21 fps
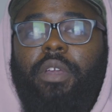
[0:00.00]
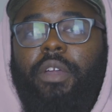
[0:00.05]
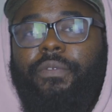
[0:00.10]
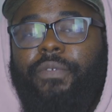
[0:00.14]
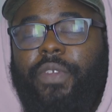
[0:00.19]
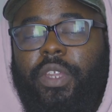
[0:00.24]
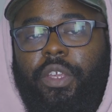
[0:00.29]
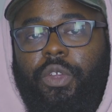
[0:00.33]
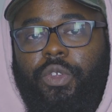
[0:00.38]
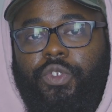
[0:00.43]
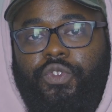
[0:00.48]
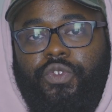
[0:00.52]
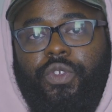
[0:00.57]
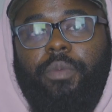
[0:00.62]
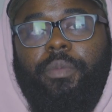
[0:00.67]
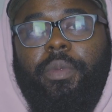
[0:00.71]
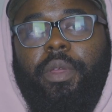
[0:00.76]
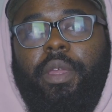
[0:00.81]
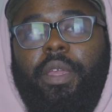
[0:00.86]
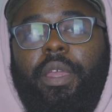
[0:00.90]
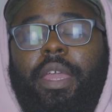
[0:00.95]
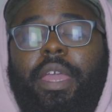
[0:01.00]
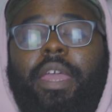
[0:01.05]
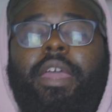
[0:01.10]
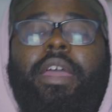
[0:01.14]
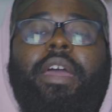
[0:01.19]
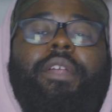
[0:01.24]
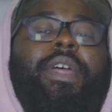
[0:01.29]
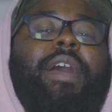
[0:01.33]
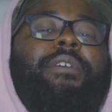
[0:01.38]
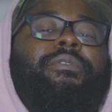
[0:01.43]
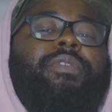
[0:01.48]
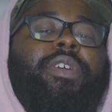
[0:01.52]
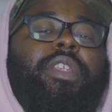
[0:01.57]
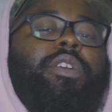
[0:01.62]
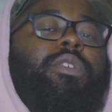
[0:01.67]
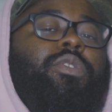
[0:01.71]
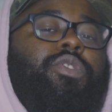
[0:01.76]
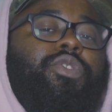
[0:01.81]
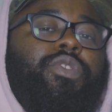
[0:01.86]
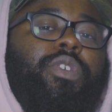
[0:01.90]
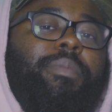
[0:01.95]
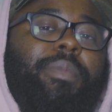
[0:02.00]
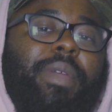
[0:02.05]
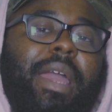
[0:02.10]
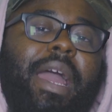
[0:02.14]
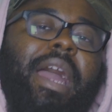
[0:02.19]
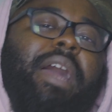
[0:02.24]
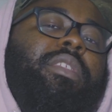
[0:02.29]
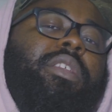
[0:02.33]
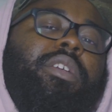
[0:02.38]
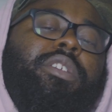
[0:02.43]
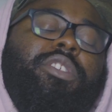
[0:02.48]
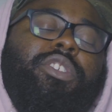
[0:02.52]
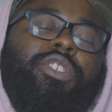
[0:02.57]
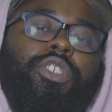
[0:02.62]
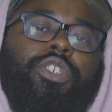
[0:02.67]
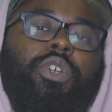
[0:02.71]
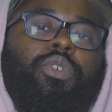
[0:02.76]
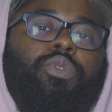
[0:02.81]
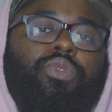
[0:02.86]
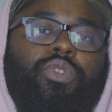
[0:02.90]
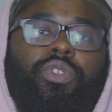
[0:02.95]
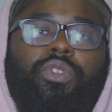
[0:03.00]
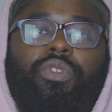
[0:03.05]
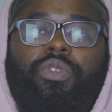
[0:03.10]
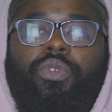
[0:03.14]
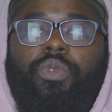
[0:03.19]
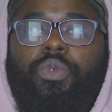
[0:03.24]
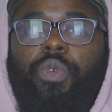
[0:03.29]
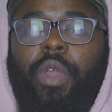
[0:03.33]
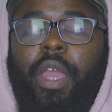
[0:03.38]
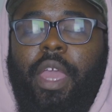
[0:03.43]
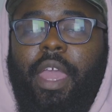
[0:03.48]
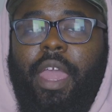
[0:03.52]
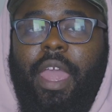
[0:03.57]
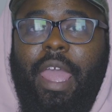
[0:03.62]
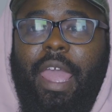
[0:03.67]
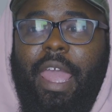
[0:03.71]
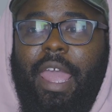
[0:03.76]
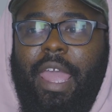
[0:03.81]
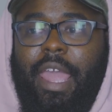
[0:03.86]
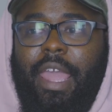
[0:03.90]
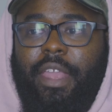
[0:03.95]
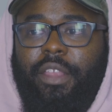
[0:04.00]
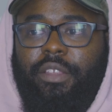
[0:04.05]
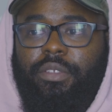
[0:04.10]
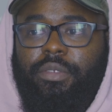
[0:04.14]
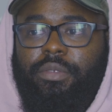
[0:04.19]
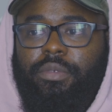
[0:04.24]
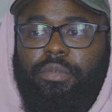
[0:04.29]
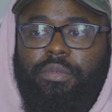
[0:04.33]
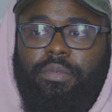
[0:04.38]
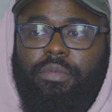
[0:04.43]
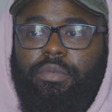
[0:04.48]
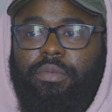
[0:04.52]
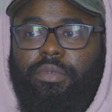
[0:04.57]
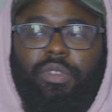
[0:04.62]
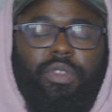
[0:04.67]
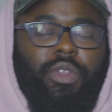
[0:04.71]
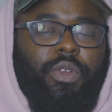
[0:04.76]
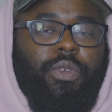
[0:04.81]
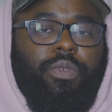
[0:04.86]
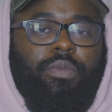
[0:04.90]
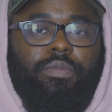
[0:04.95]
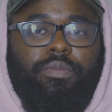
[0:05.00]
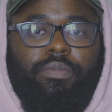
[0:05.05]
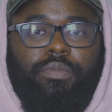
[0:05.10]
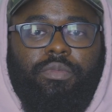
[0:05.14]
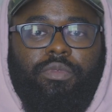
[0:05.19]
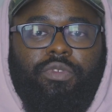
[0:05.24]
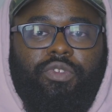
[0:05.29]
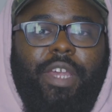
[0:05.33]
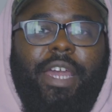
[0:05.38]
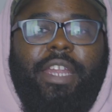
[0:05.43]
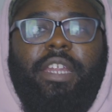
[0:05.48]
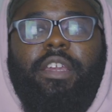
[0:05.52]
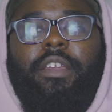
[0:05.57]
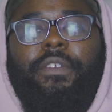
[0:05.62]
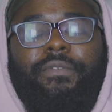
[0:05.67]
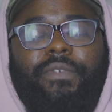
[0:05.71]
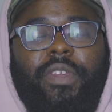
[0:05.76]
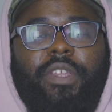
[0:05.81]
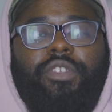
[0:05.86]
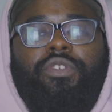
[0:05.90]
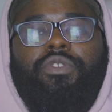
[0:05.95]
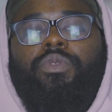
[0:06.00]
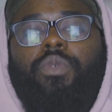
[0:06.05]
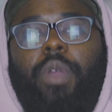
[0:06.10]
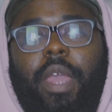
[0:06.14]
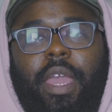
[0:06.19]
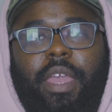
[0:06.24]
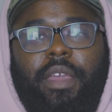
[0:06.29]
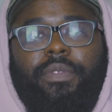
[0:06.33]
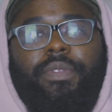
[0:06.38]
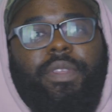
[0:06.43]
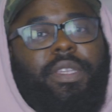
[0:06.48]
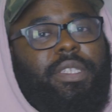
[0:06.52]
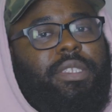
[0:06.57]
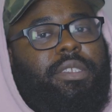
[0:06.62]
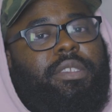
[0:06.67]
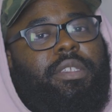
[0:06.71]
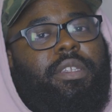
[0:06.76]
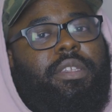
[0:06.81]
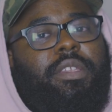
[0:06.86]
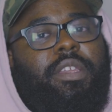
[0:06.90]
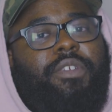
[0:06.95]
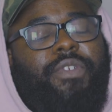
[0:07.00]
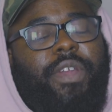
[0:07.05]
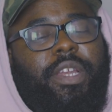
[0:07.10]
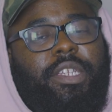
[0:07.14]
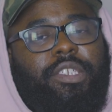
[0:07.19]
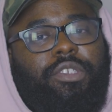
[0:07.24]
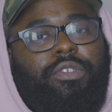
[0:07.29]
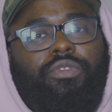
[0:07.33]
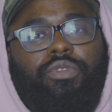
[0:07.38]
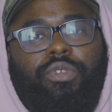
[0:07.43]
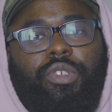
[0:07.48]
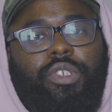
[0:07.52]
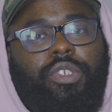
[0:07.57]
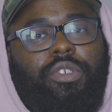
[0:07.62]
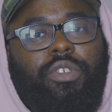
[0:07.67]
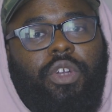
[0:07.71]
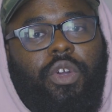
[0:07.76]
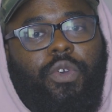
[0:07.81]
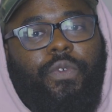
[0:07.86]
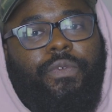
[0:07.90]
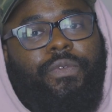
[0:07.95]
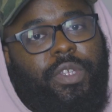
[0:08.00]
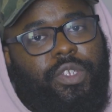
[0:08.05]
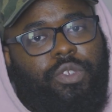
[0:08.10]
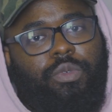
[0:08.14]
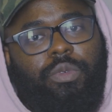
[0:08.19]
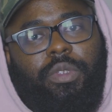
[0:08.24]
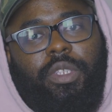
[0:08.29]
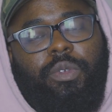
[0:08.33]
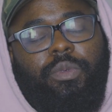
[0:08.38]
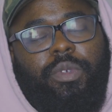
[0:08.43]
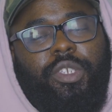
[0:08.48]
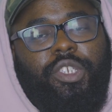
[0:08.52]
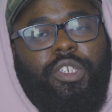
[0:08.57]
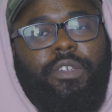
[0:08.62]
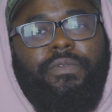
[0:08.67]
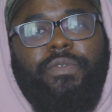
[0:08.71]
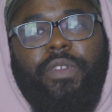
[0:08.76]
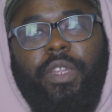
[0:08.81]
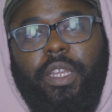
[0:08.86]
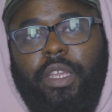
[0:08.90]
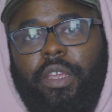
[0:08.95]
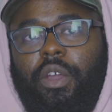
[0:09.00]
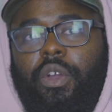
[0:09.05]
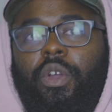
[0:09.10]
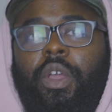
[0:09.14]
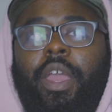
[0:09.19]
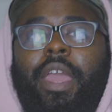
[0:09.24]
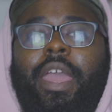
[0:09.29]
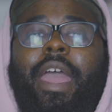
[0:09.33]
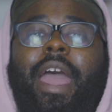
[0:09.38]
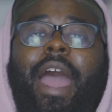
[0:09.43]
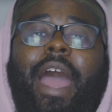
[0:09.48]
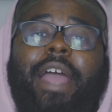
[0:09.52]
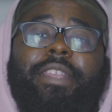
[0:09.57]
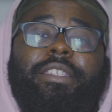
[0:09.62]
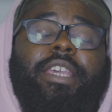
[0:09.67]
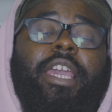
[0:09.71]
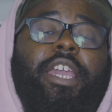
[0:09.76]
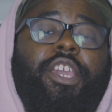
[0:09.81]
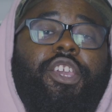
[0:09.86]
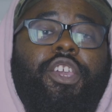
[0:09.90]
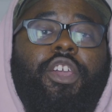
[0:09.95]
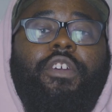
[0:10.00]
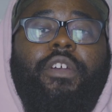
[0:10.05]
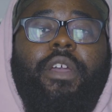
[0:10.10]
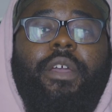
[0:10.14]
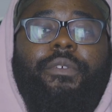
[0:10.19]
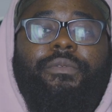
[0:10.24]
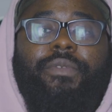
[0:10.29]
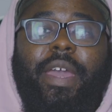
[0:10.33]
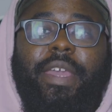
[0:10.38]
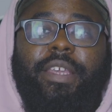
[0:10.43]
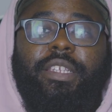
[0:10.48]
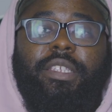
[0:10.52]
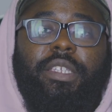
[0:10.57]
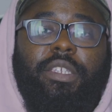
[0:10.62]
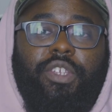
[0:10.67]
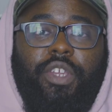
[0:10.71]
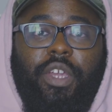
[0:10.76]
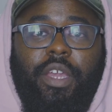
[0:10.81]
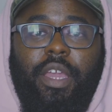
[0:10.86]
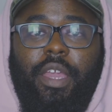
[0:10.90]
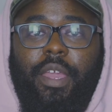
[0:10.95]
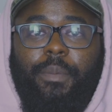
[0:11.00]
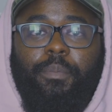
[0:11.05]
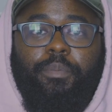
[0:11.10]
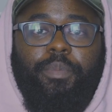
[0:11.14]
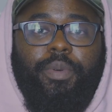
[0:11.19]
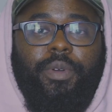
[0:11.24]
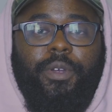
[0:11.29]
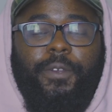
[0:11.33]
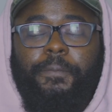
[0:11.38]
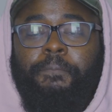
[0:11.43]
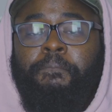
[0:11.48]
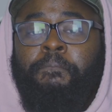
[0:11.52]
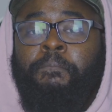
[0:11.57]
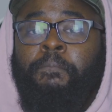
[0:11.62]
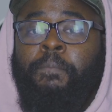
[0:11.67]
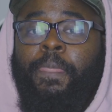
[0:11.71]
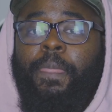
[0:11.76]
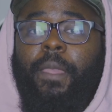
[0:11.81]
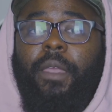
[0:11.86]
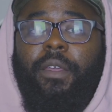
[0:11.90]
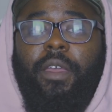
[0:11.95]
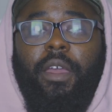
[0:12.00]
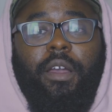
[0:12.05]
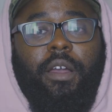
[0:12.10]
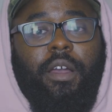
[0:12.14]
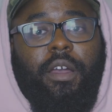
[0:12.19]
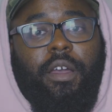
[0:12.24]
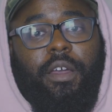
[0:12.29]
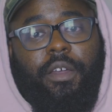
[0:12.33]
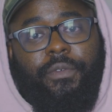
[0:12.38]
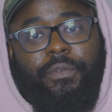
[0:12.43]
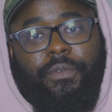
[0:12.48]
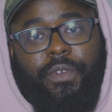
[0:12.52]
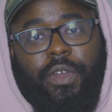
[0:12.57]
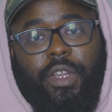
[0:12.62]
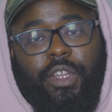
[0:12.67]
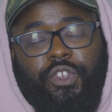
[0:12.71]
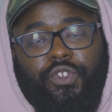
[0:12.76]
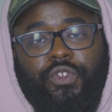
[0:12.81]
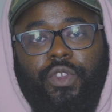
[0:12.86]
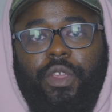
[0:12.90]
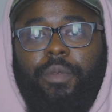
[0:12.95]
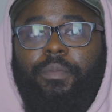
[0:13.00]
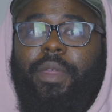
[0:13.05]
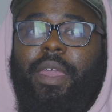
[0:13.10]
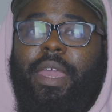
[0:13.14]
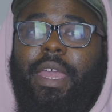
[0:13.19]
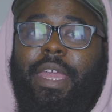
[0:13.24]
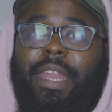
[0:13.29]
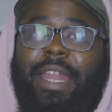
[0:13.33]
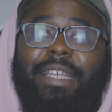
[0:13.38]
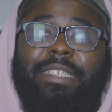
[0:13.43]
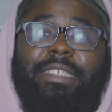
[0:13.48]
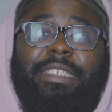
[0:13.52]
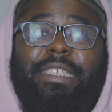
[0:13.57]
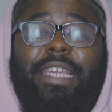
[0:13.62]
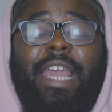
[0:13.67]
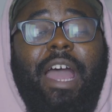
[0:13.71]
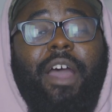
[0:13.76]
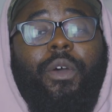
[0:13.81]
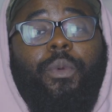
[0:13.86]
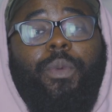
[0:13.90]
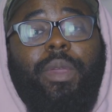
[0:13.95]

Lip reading: video treatment. That video treatment I then show to you, and you know, try to convince you, hey, this is the direction you should go visually with your video. I take your advice and your input for the treatment, and I see how